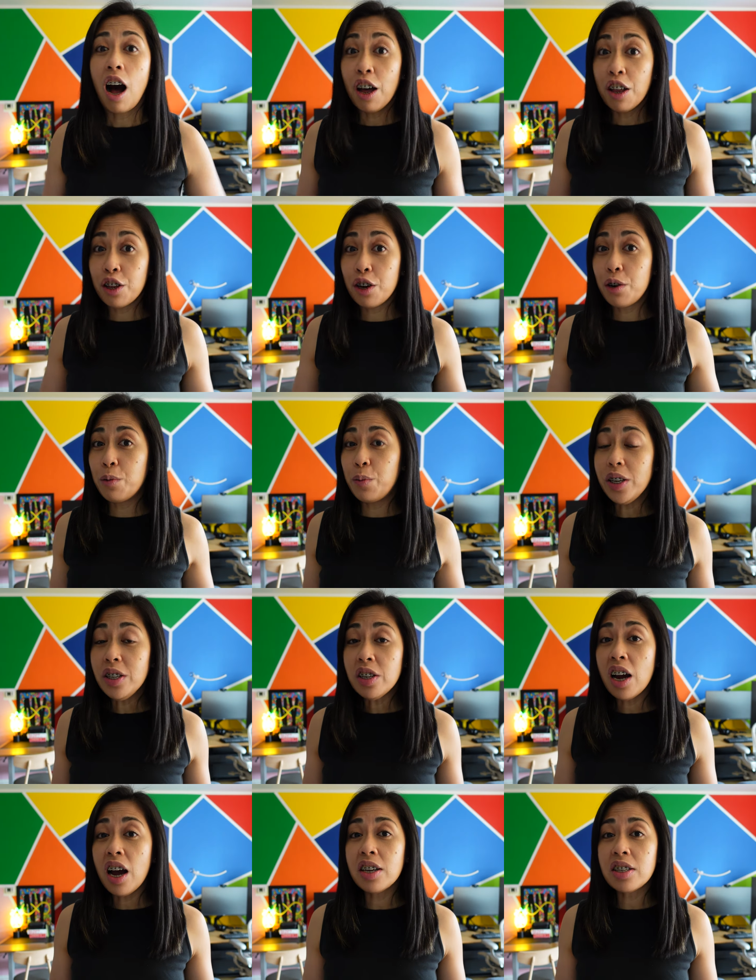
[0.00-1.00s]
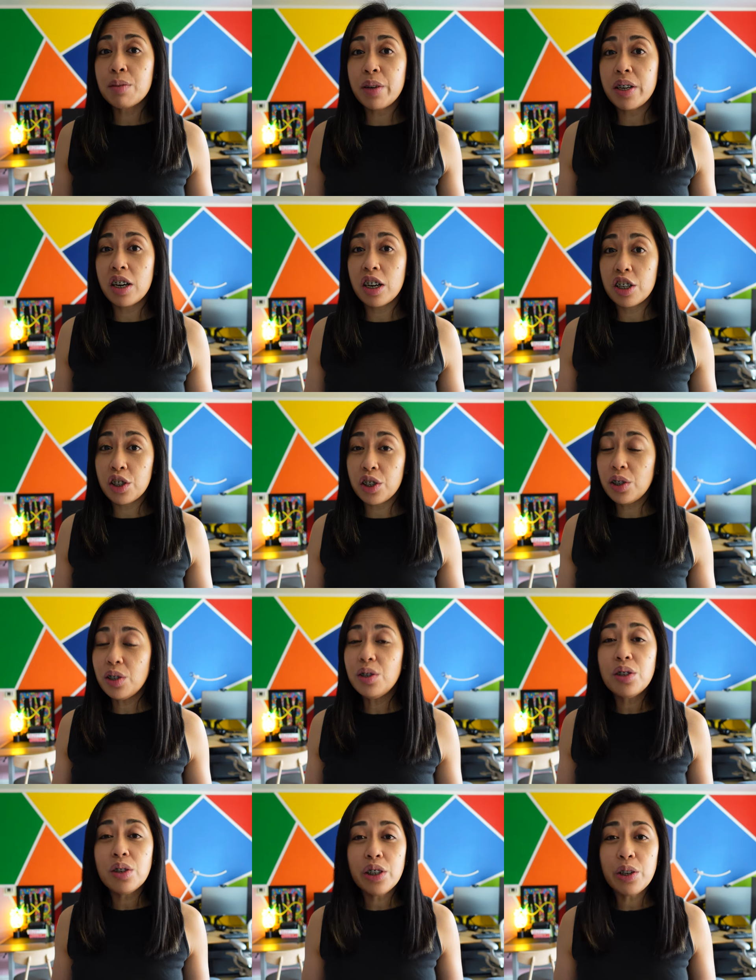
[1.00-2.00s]
Although winter has been
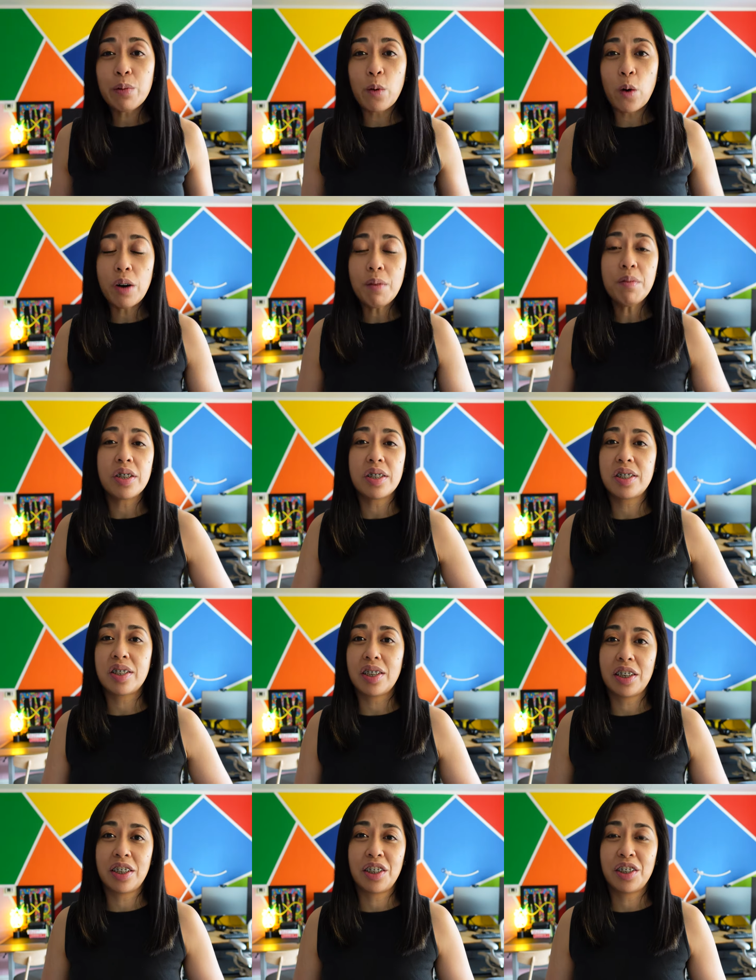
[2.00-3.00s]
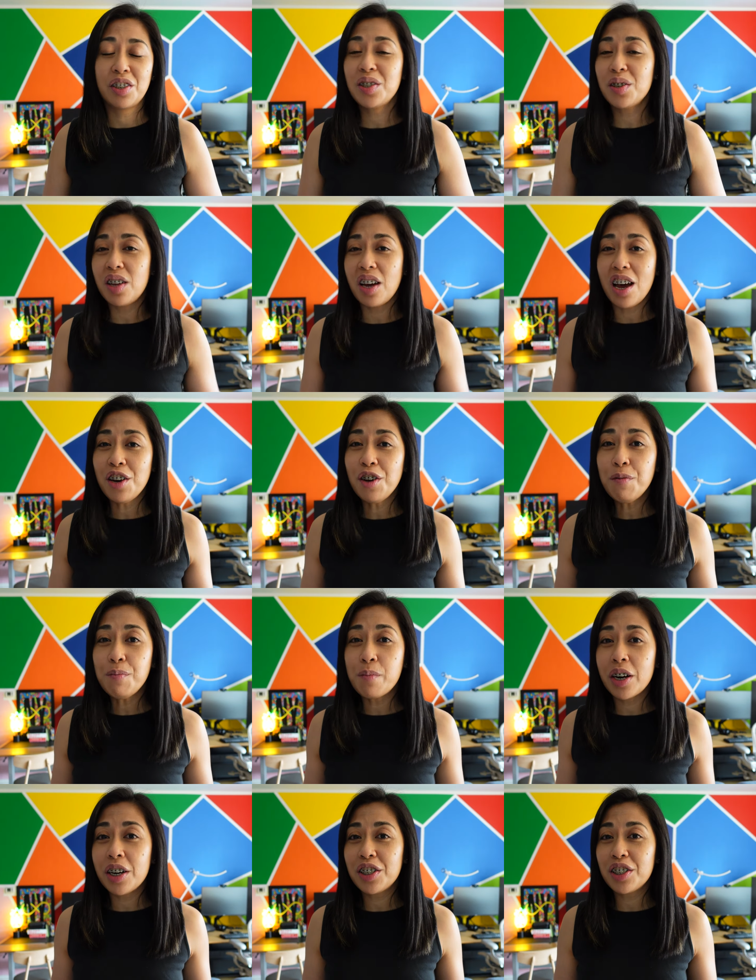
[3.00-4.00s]
unusually warm this year, so the end of
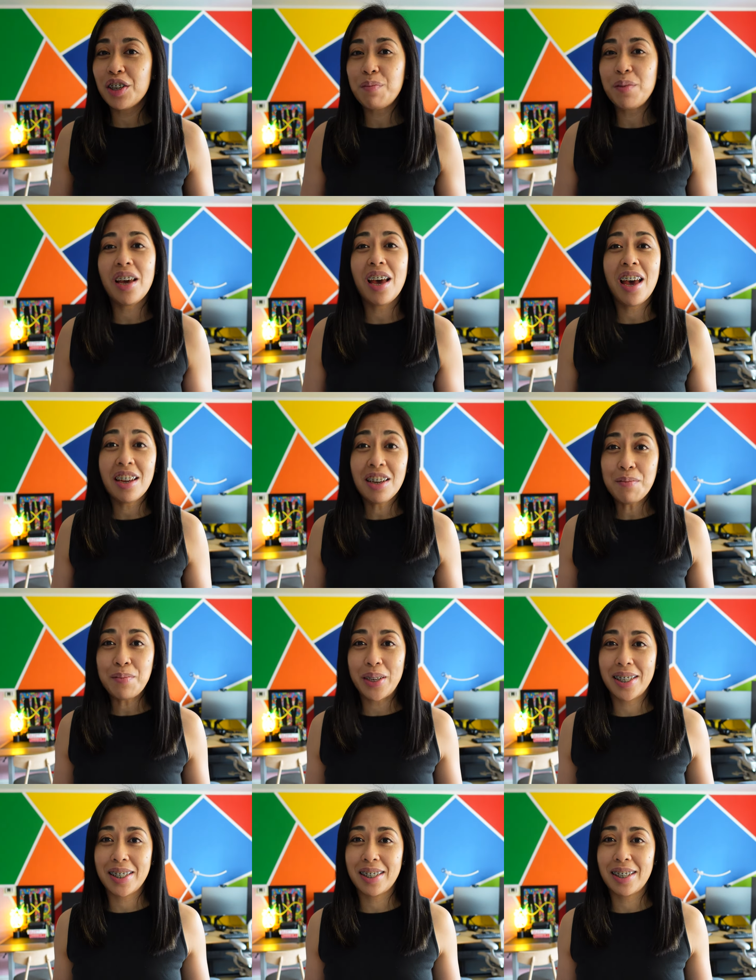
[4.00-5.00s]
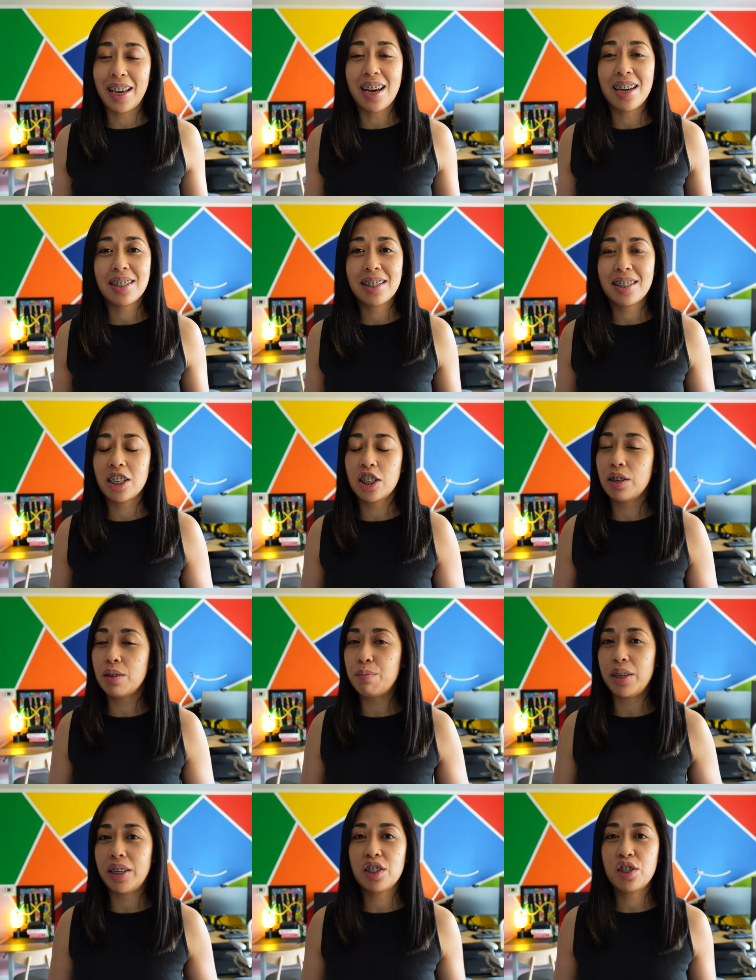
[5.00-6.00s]
March could be anybody's guess. It
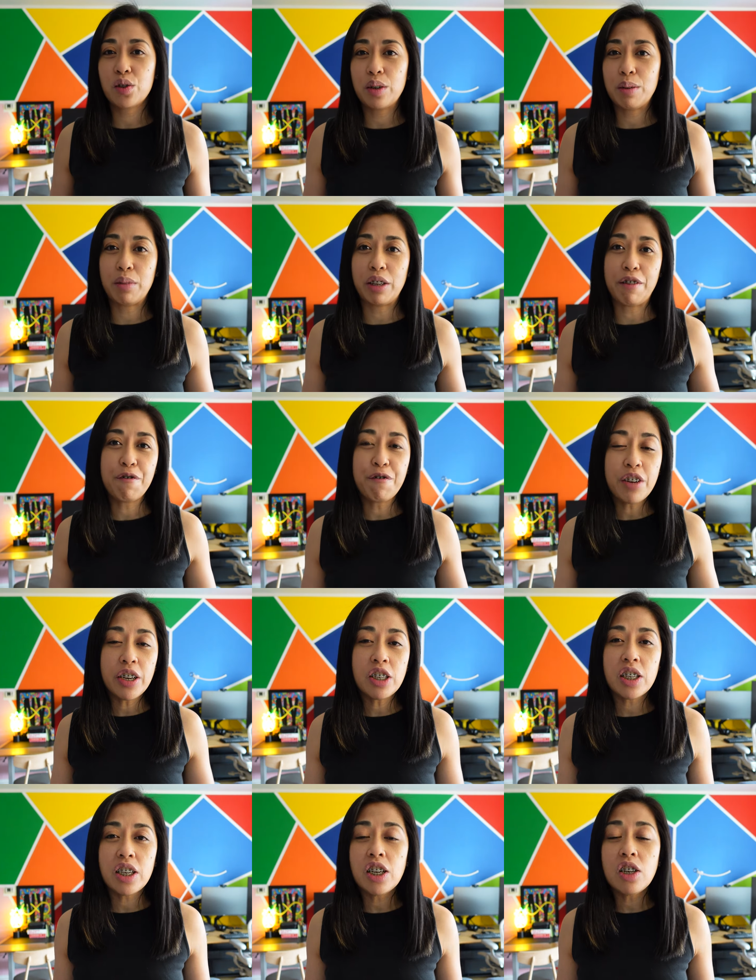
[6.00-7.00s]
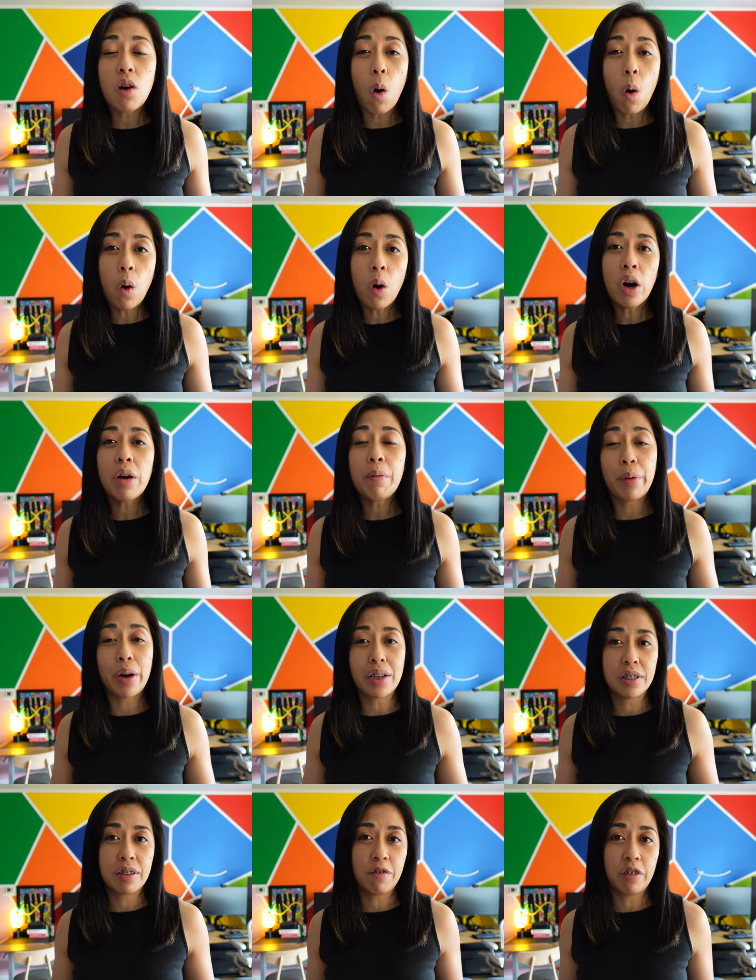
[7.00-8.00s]
could be extremely frigid or
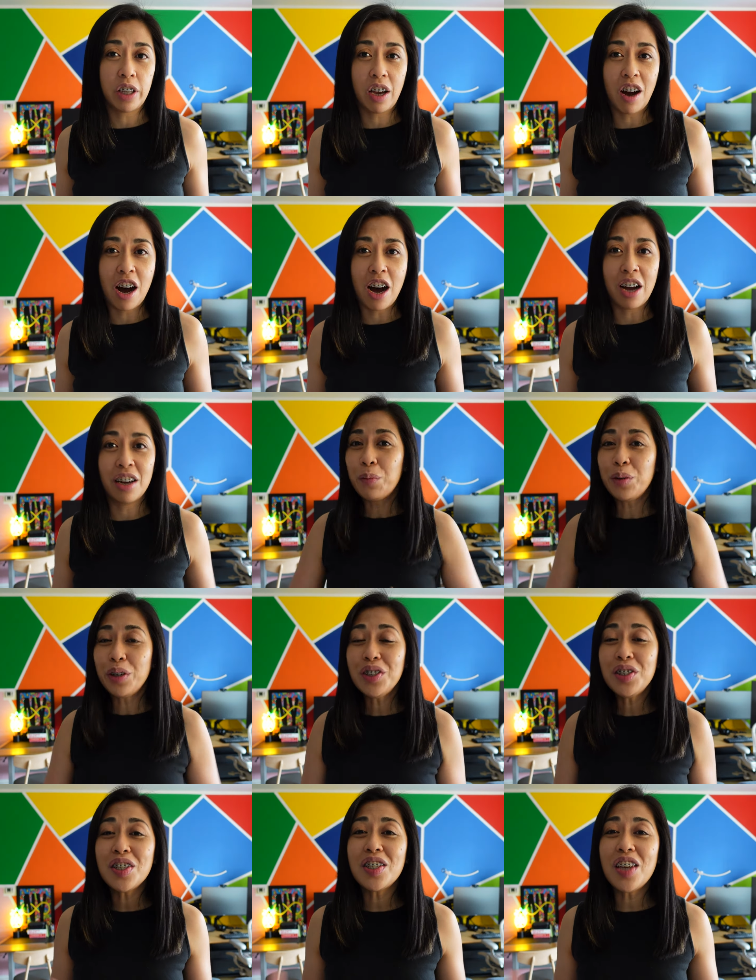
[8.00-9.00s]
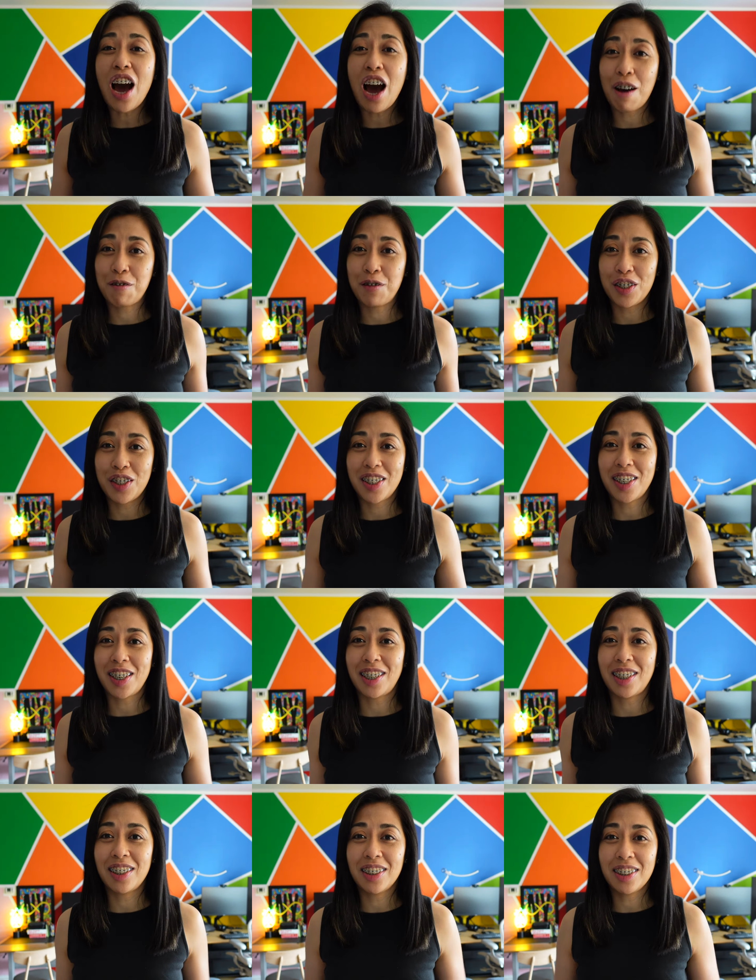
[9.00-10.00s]
oppressively hot. We'll just have to
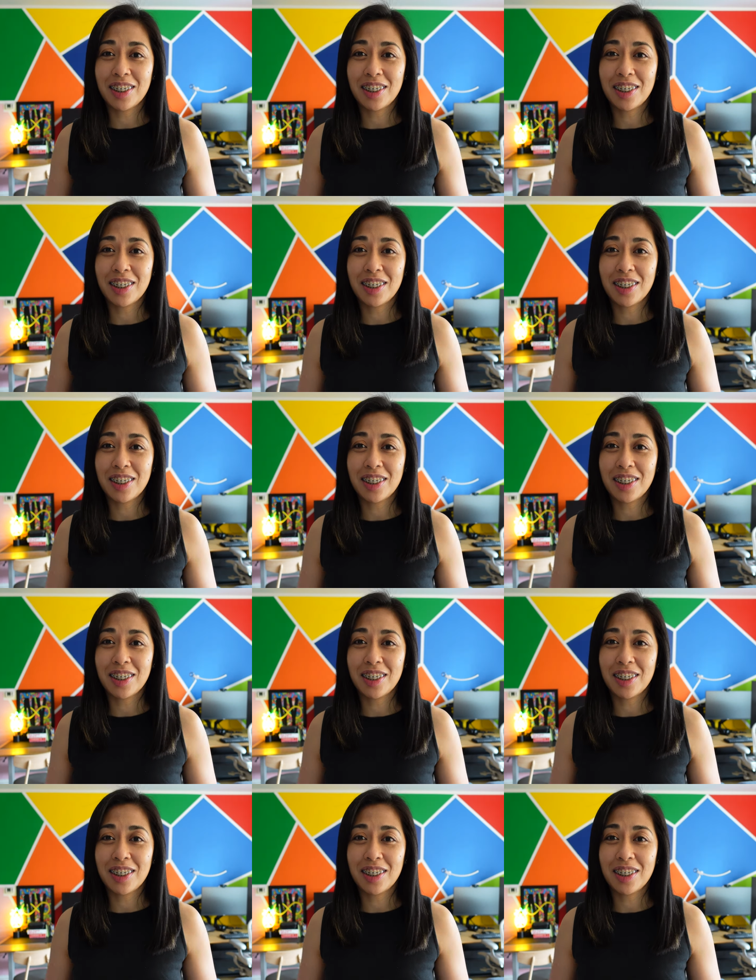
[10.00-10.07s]
see.